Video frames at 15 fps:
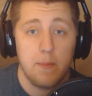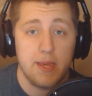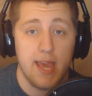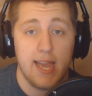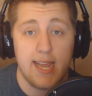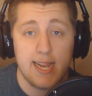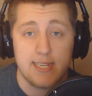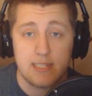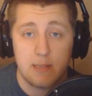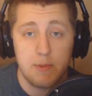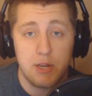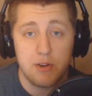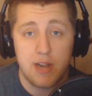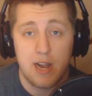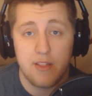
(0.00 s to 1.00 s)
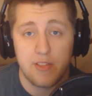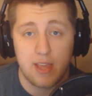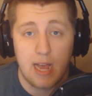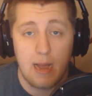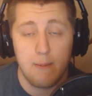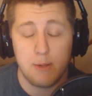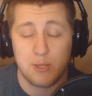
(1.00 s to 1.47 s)
But yeah, guys, let me know down in the
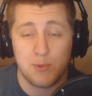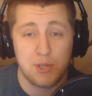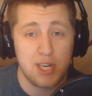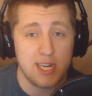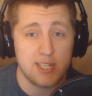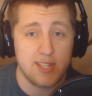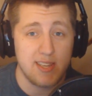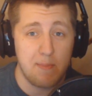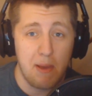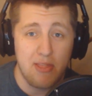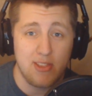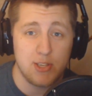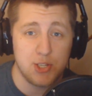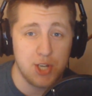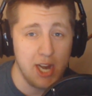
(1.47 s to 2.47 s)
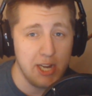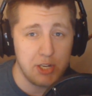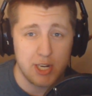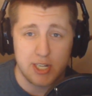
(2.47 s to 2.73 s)
comments what you guys think about this change.